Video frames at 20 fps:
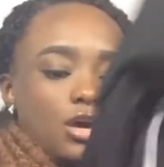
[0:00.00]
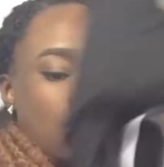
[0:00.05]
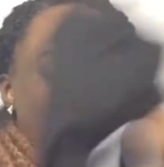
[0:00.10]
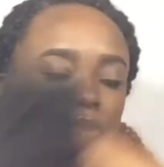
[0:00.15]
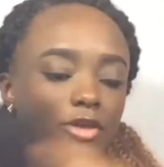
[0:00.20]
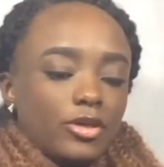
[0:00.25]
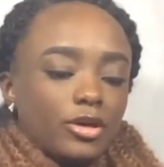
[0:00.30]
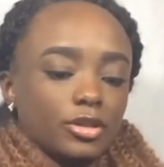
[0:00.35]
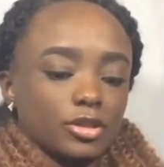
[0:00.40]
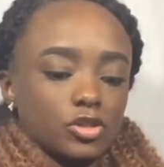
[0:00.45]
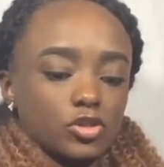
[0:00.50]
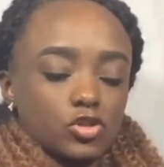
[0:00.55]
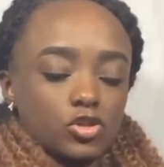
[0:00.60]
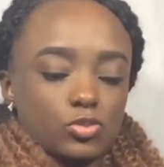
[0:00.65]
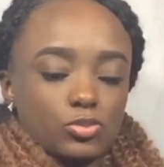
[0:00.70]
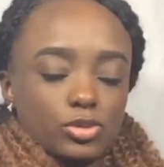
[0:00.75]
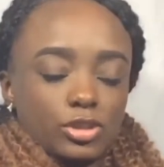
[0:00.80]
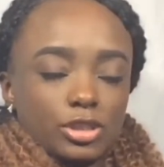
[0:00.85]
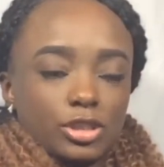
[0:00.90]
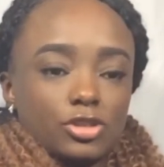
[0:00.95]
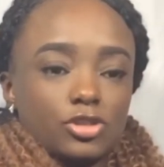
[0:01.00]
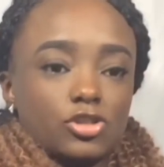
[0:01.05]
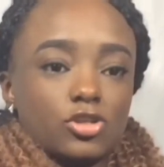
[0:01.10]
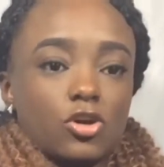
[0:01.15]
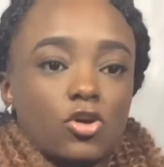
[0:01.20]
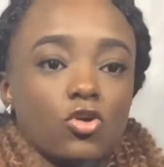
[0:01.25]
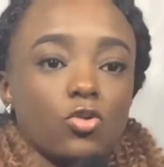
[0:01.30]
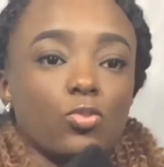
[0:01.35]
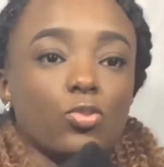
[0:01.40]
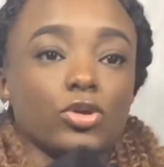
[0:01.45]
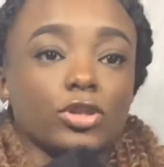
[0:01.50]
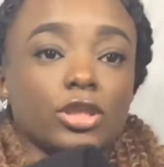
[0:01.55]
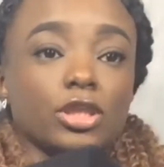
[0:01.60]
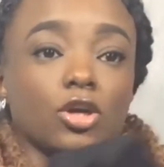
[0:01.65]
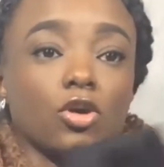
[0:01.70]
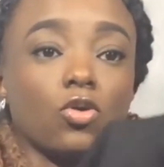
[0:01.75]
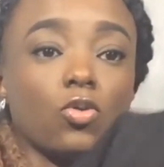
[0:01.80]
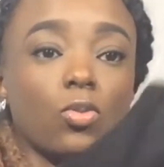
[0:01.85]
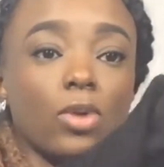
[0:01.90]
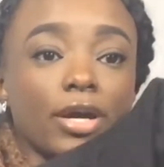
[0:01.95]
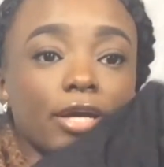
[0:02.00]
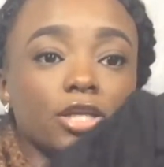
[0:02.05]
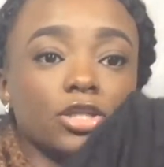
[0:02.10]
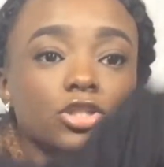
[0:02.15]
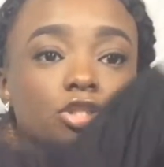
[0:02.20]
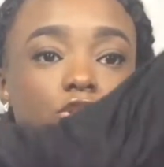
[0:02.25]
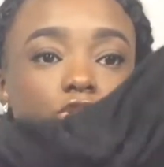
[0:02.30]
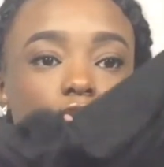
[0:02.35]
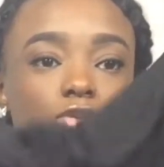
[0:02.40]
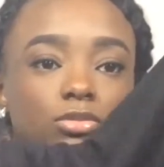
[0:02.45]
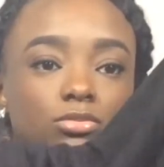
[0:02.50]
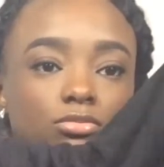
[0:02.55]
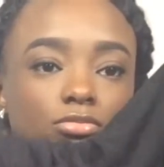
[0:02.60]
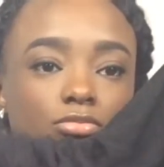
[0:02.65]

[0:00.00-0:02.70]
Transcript: I thought this was pretty dope with the white